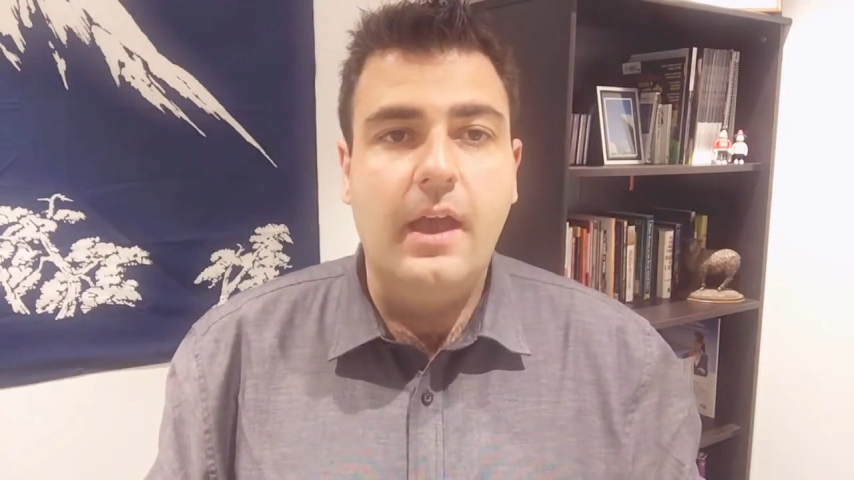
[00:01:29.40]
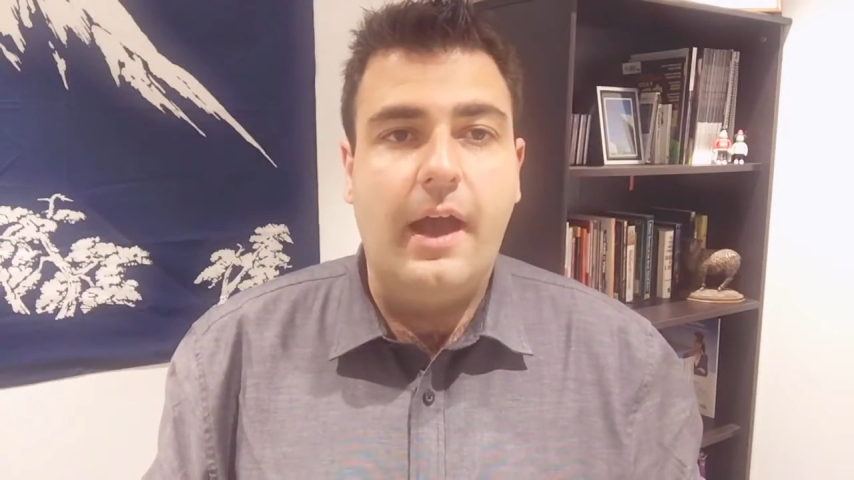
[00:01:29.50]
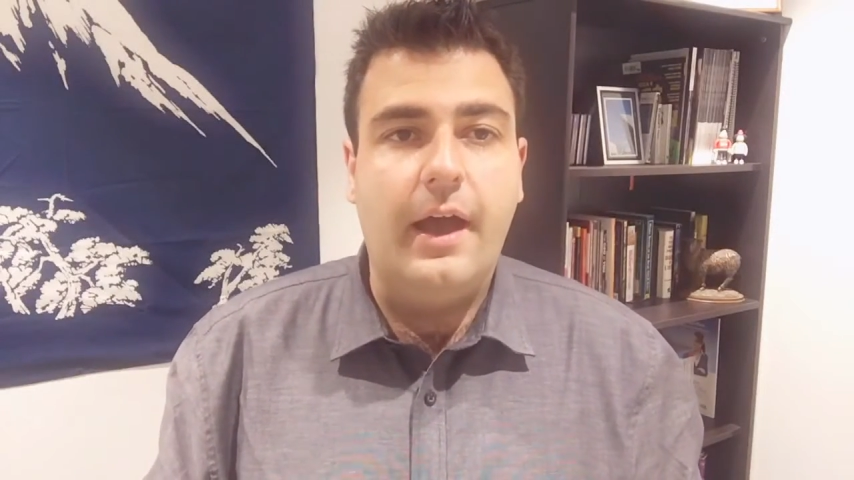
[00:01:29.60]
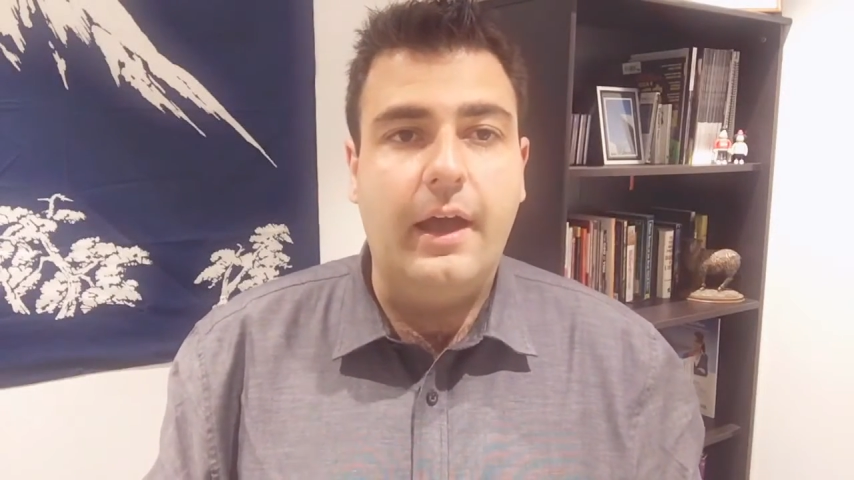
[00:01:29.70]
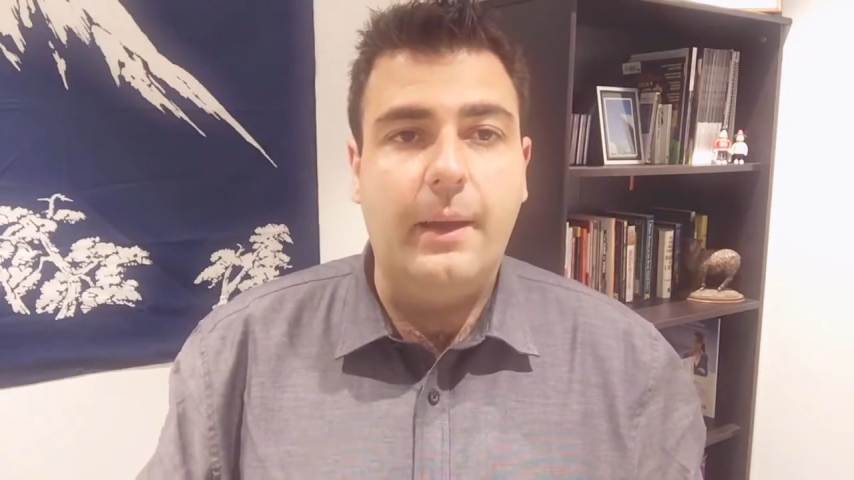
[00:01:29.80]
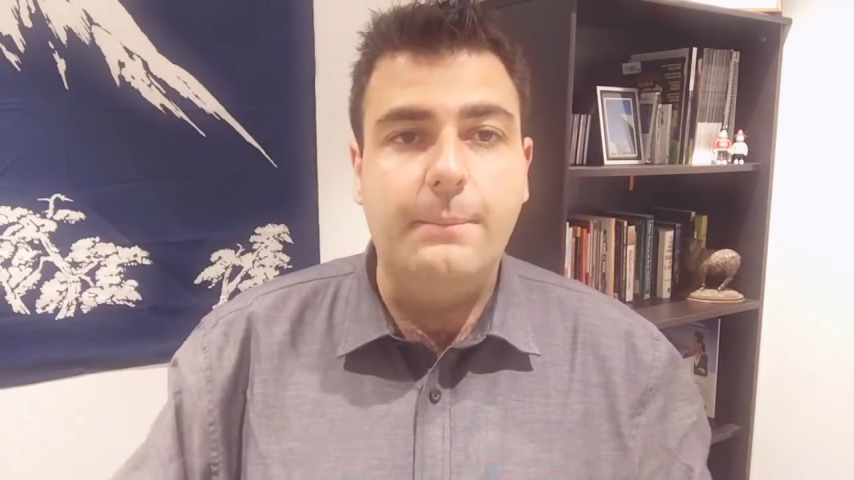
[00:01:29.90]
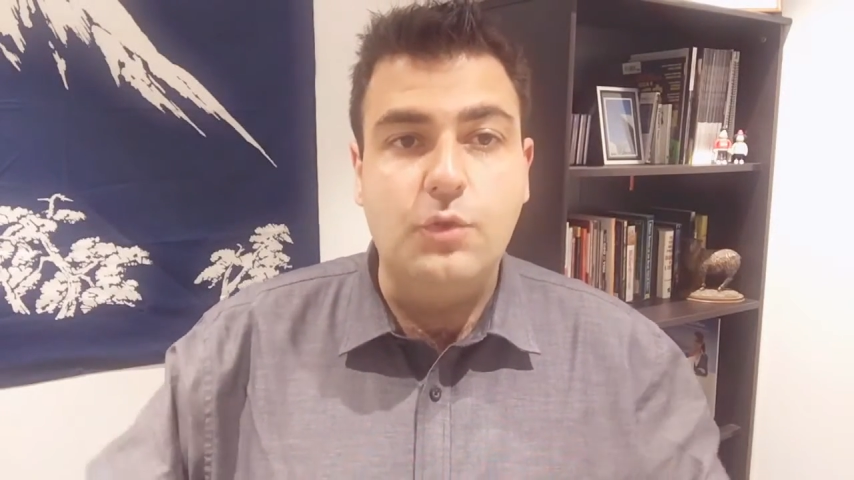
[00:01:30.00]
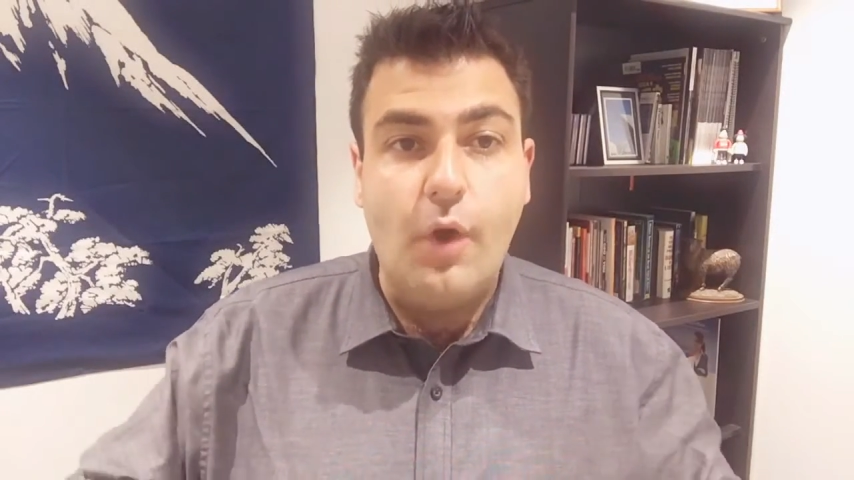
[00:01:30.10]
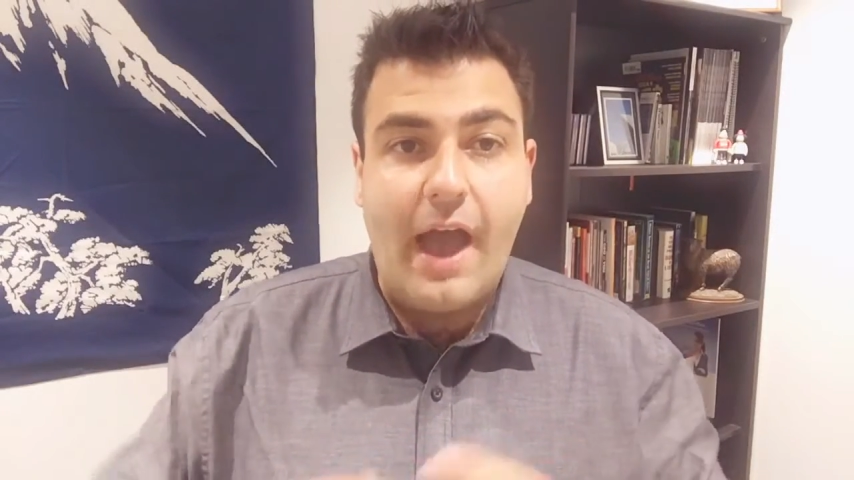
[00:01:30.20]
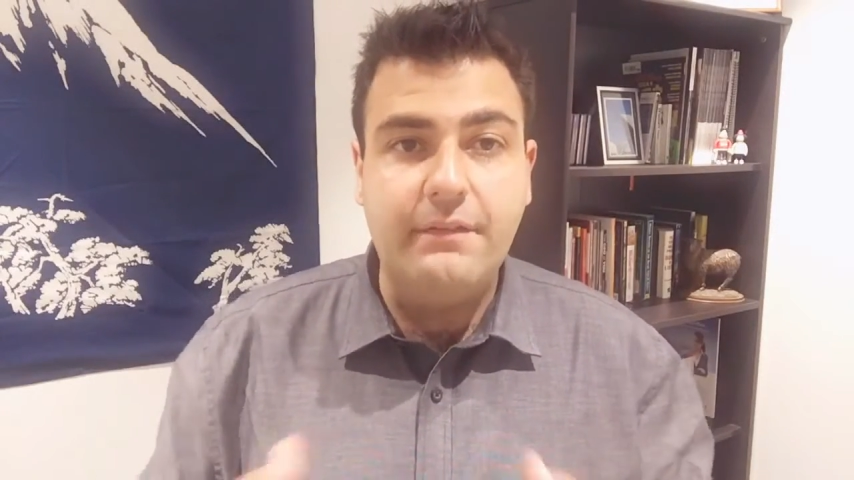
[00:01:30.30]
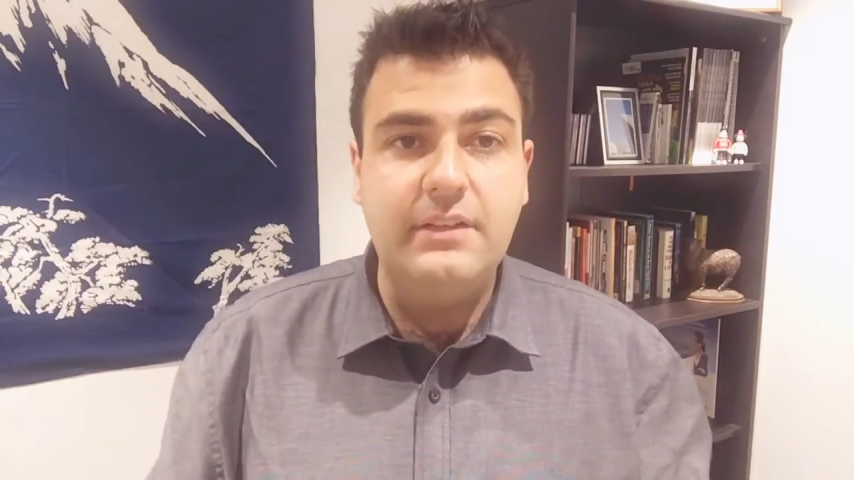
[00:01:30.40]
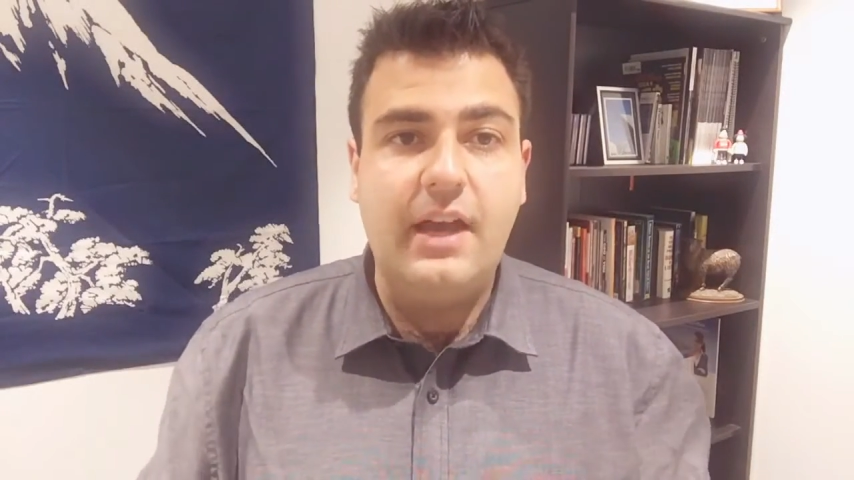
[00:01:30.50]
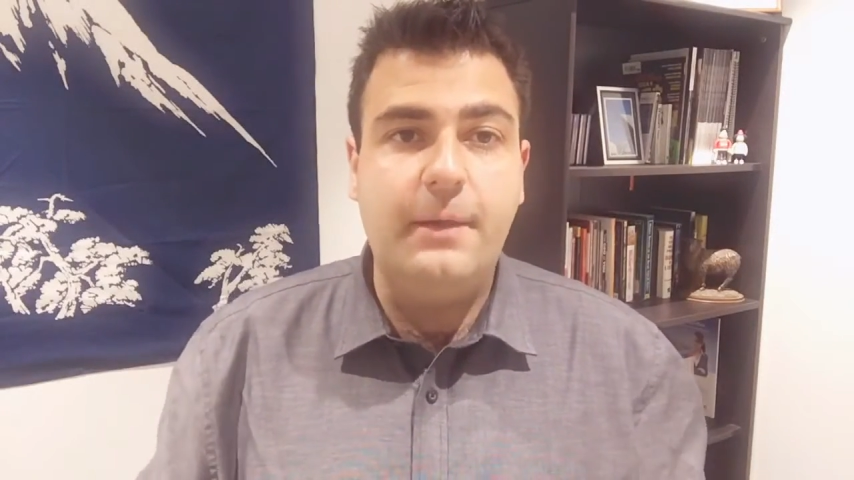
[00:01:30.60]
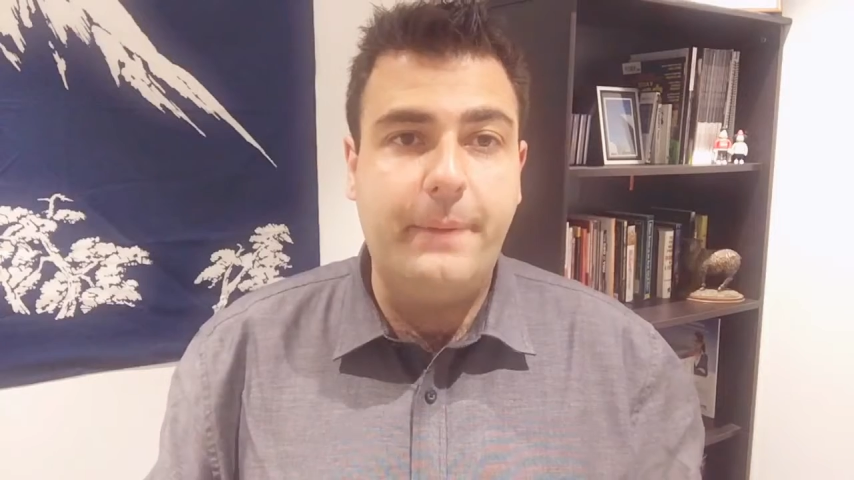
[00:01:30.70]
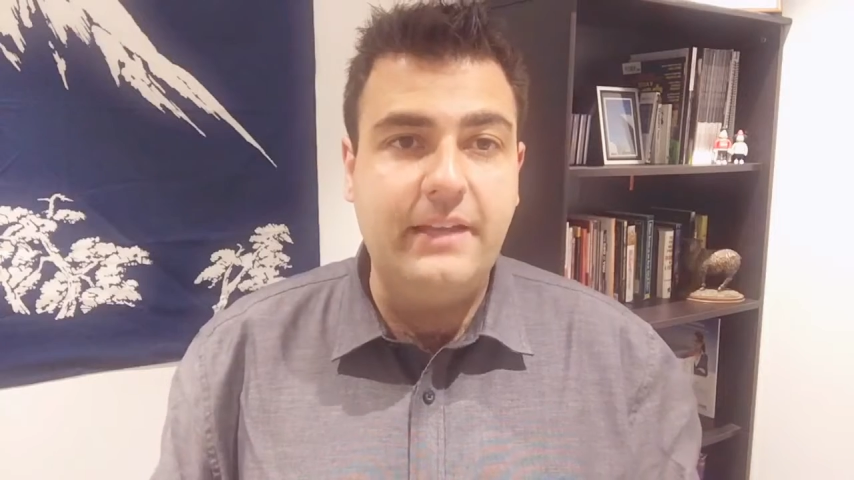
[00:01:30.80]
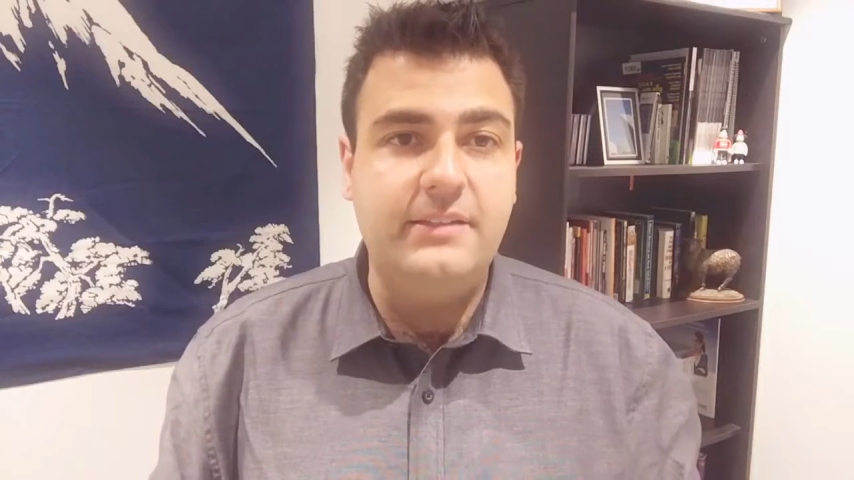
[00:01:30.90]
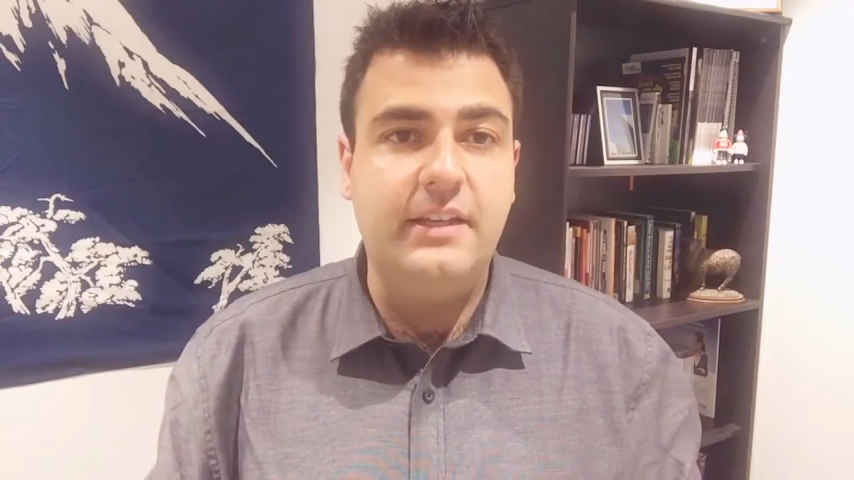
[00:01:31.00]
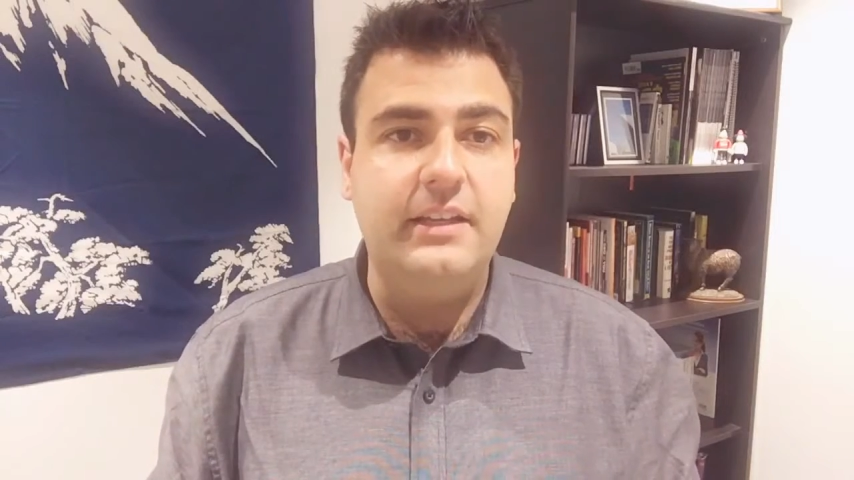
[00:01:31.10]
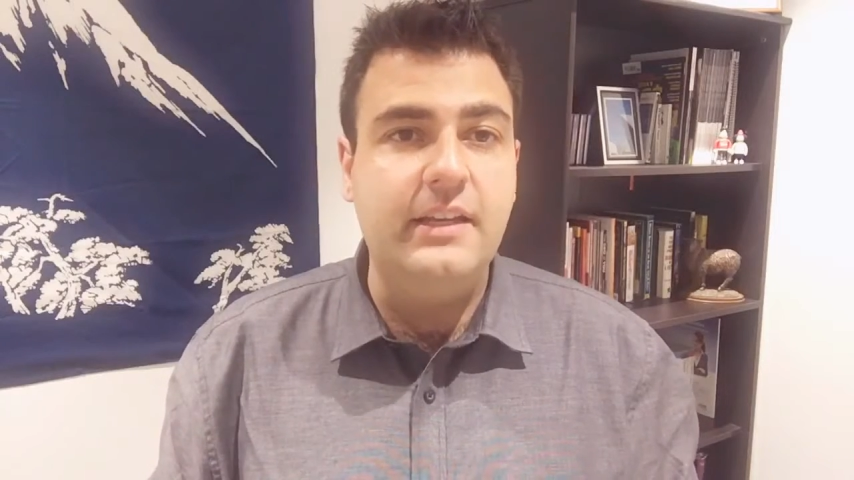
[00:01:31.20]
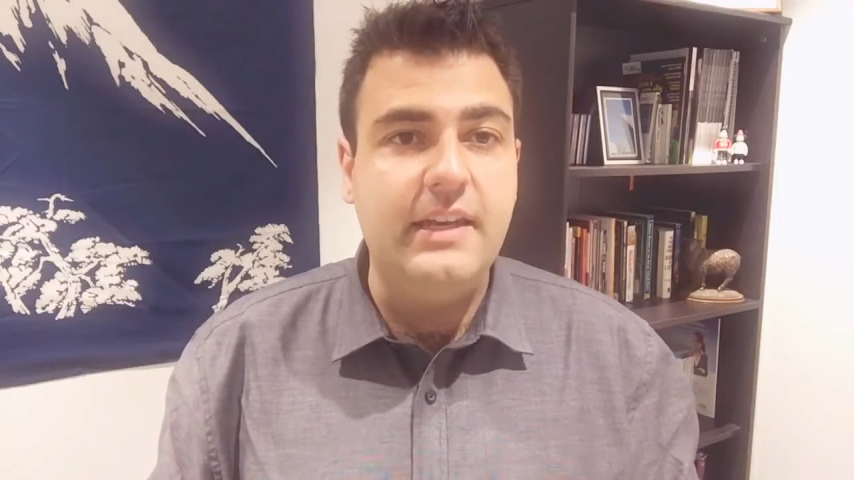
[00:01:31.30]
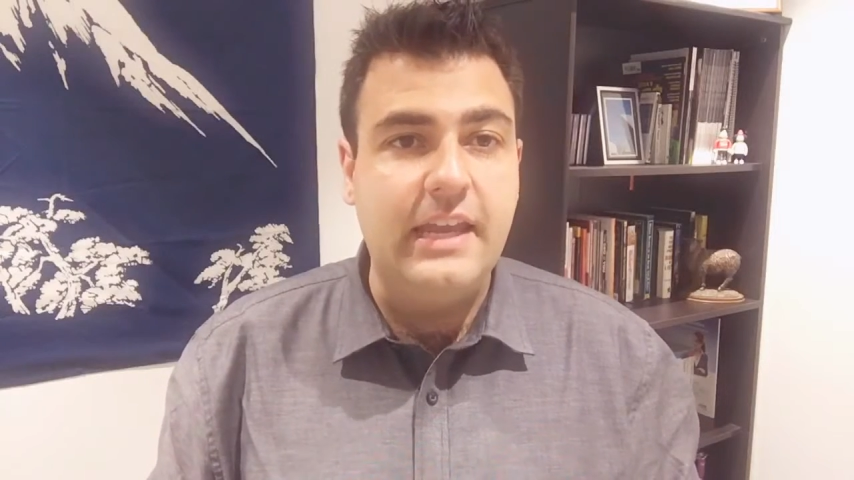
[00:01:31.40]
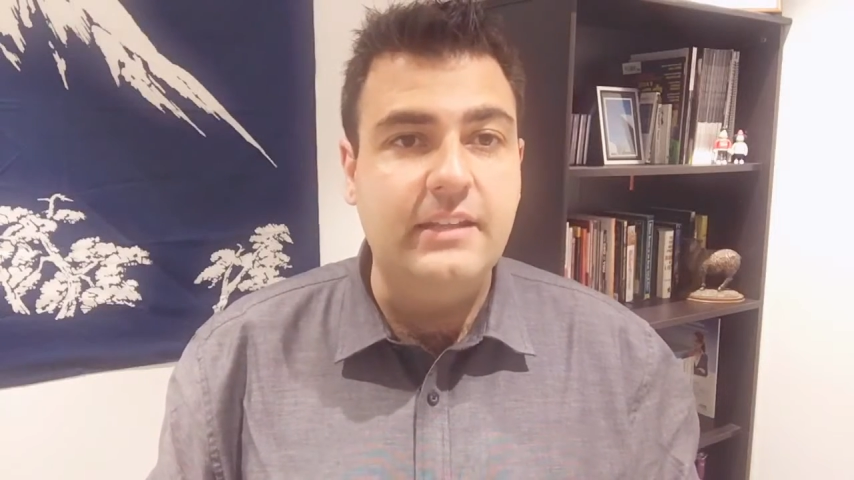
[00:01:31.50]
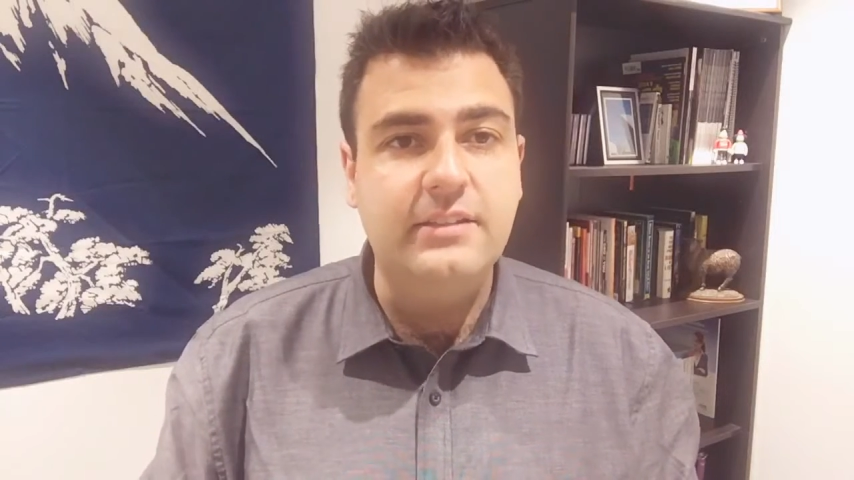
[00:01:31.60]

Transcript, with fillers: Um, your avatar basically needs